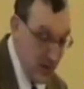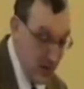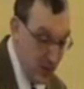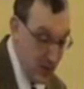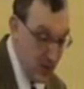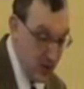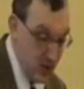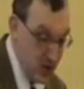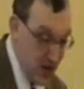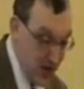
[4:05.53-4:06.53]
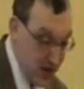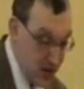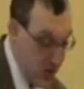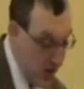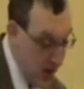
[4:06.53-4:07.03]
able to
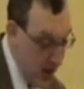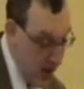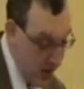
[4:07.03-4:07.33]
satisfy